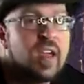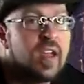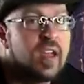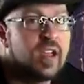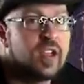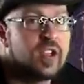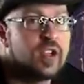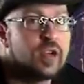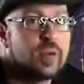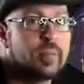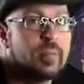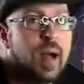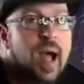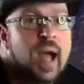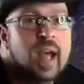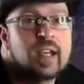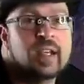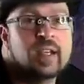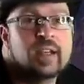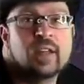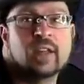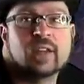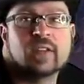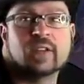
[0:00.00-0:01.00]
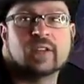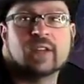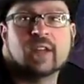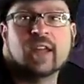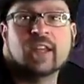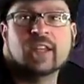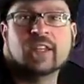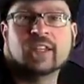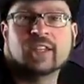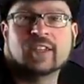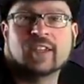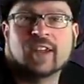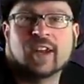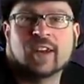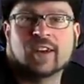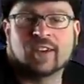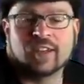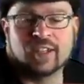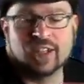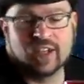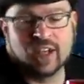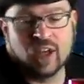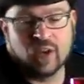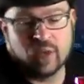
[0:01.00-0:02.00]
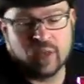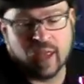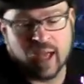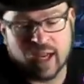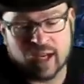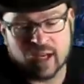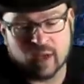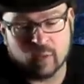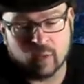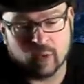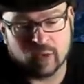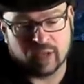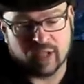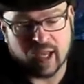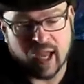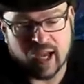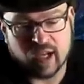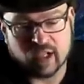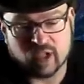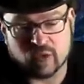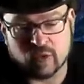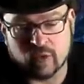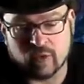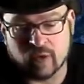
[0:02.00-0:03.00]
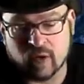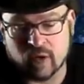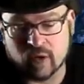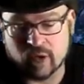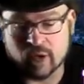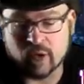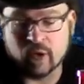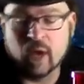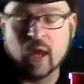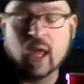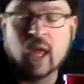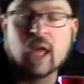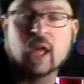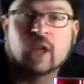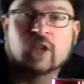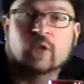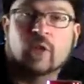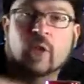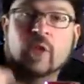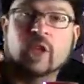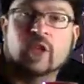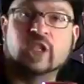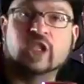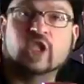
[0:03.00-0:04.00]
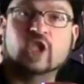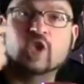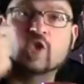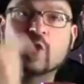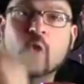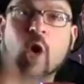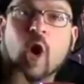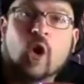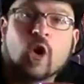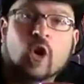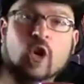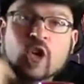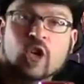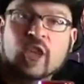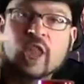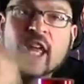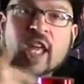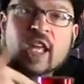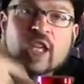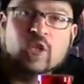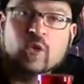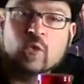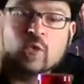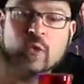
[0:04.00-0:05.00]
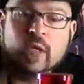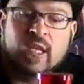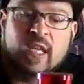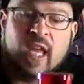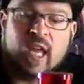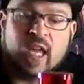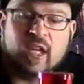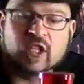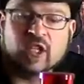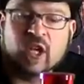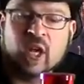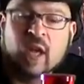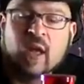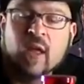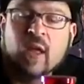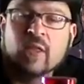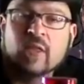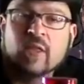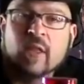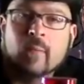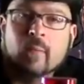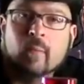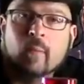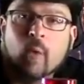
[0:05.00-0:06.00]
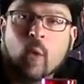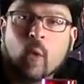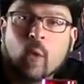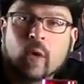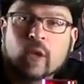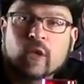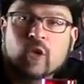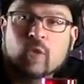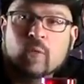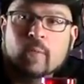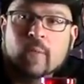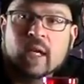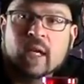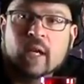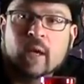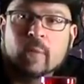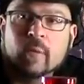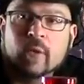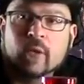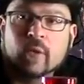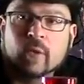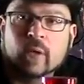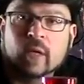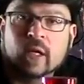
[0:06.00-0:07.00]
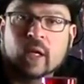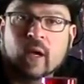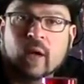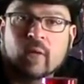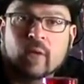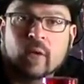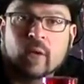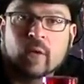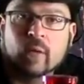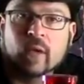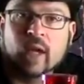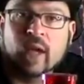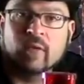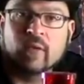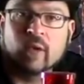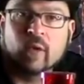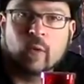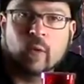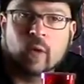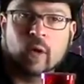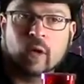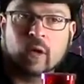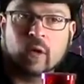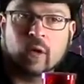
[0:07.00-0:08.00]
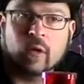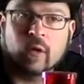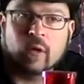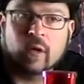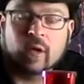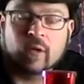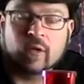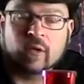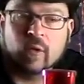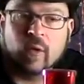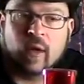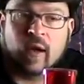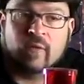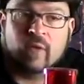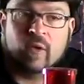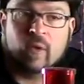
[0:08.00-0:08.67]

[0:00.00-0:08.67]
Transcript: your body doesn't necessarily know that. It will tax you further. So the stronger that you get, the more you beat up your recovery with every workout. So every